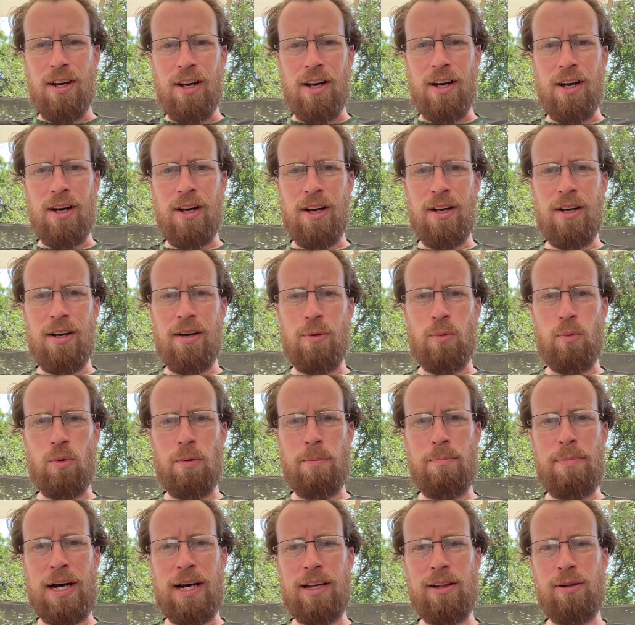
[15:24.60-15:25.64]

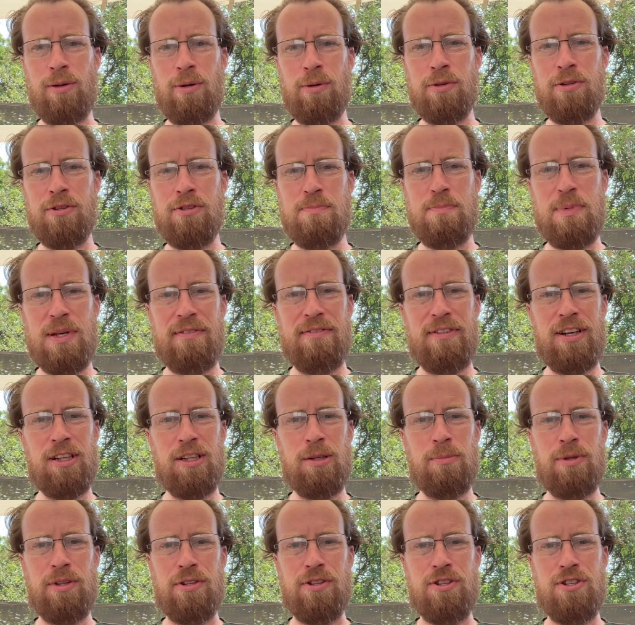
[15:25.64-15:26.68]
Will bottle holders be
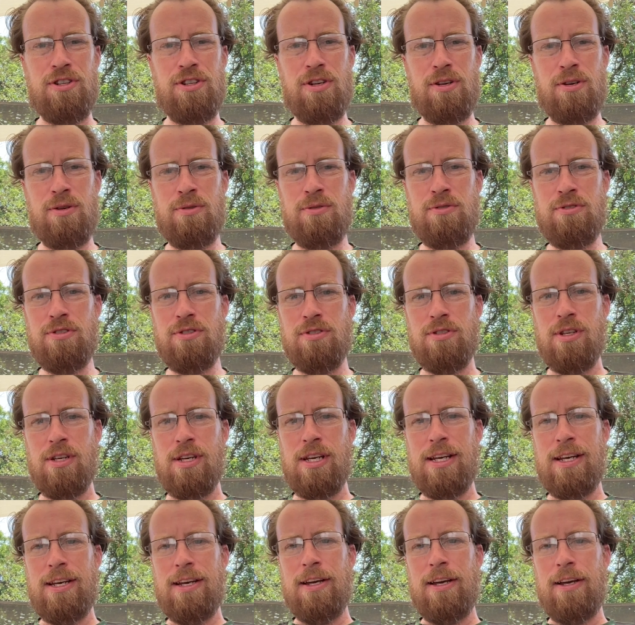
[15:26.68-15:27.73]
available at shows?
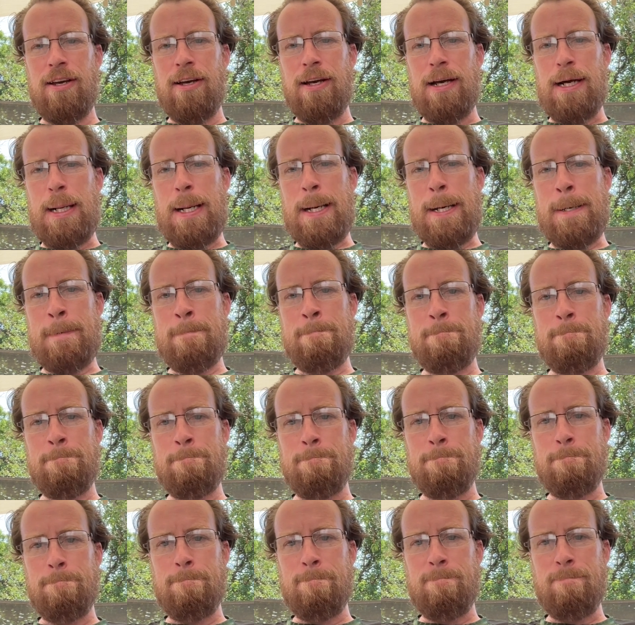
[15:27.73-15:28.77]

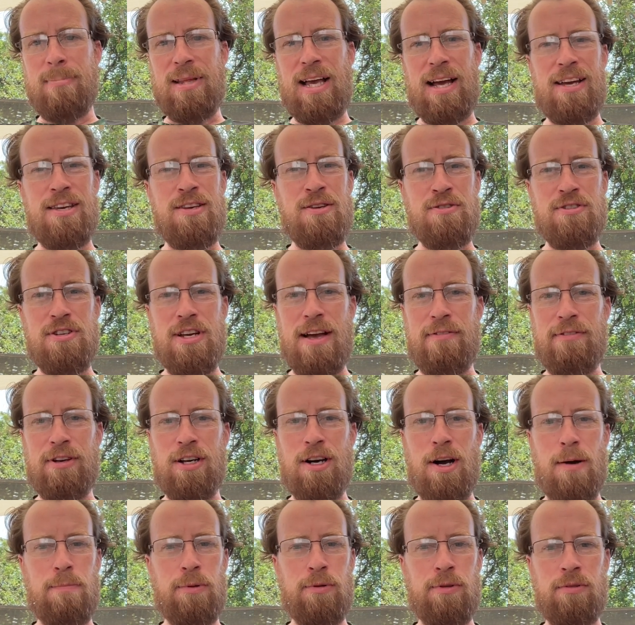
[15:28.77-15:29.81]
I usually have a
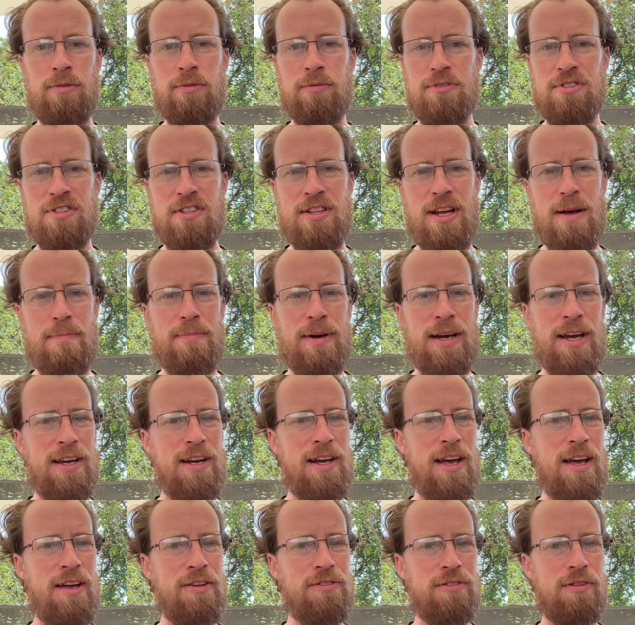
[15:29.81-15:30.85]
couple. Stop by and
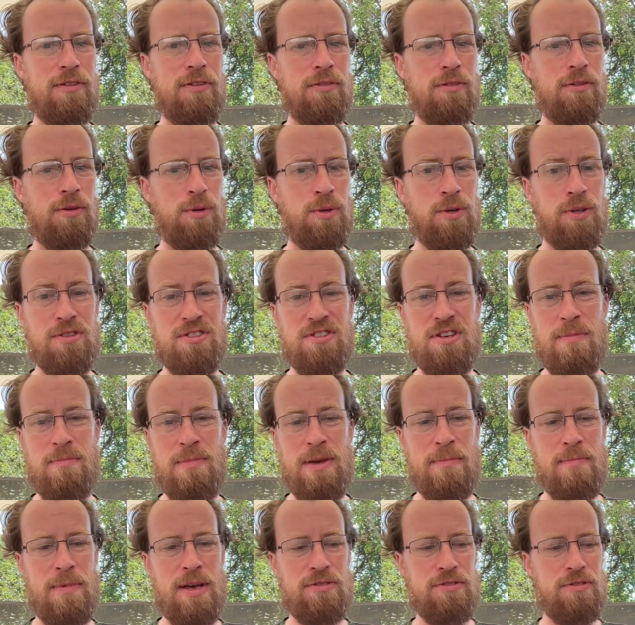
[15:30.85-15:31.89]
ask, or send me
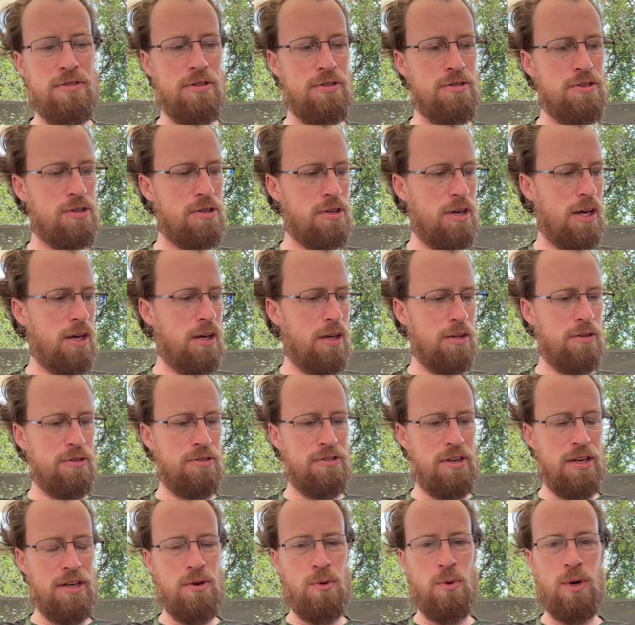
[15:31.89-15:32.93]
a message and
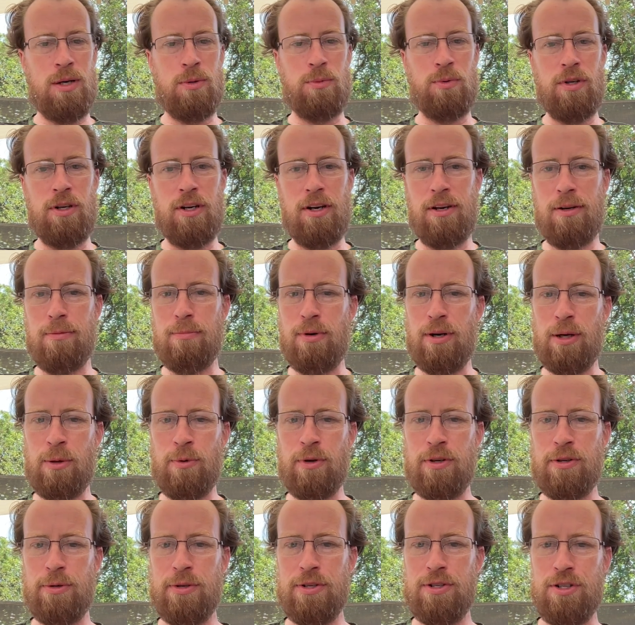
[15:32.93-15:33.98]
say you want one, and I'll bring
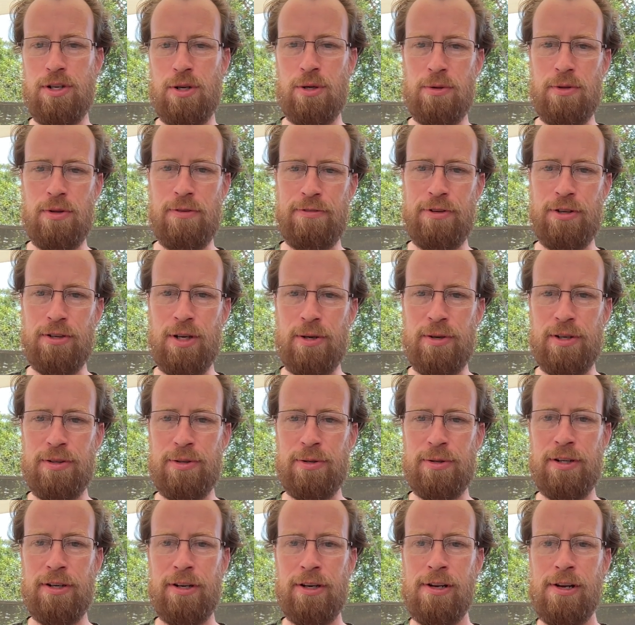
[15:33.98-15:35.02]
one to a show if you're going
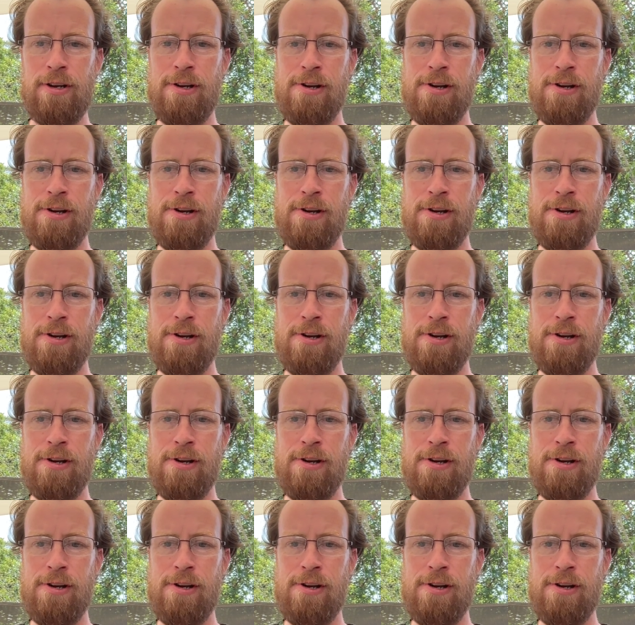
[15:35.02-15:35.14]
to it.